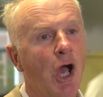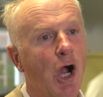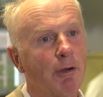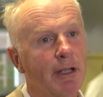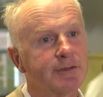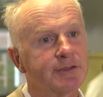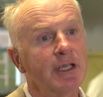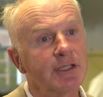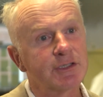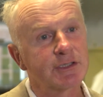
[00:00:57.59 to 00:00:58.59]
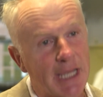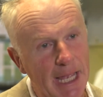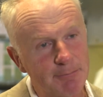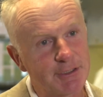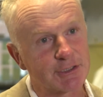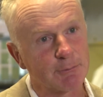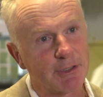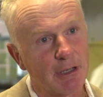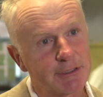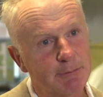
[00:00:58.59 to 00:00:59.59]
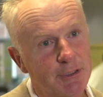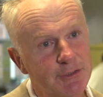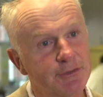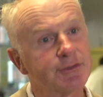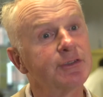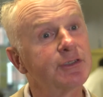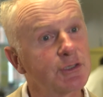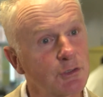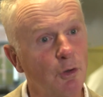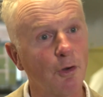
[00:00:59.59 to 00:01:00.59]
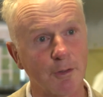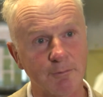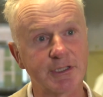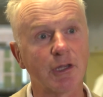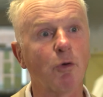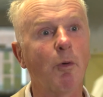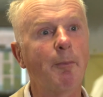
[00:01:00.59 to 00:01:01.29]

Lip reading: or else capture some of those emissions and store them so that we're